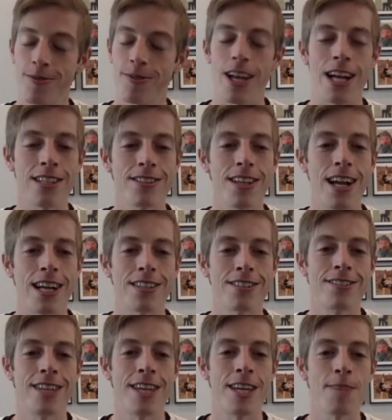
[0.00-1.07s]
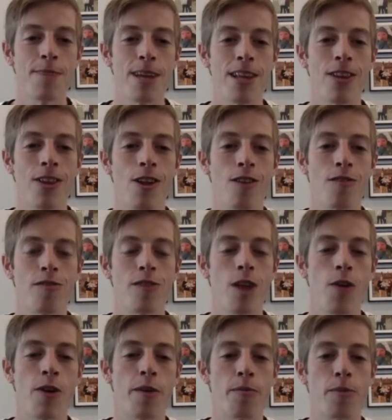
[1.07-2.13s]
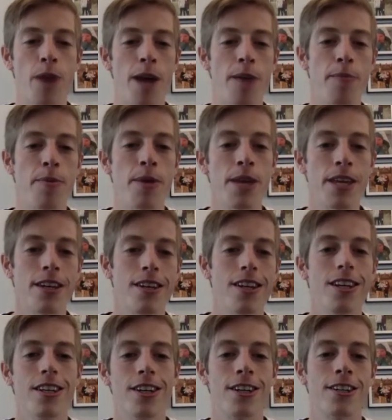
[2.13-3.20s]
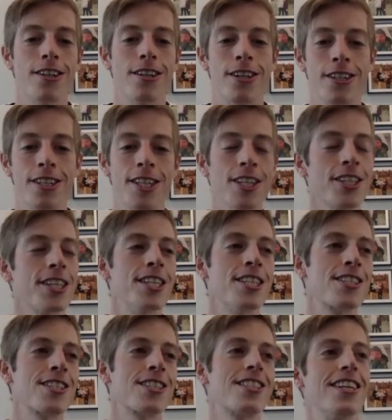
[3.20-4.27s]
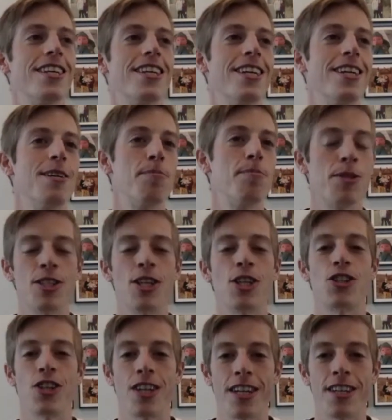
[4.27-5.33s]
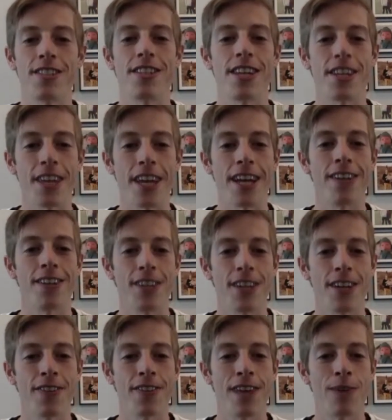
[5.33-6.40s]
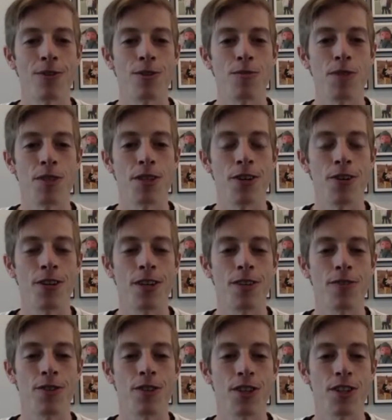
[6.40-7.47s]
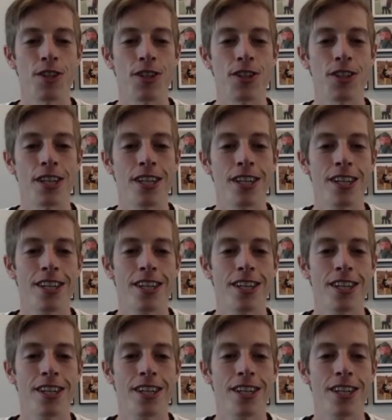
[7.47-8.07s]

I'll take my long flowing Brad Pitt Achilles position and say, yeah, that was me going in for the kill there.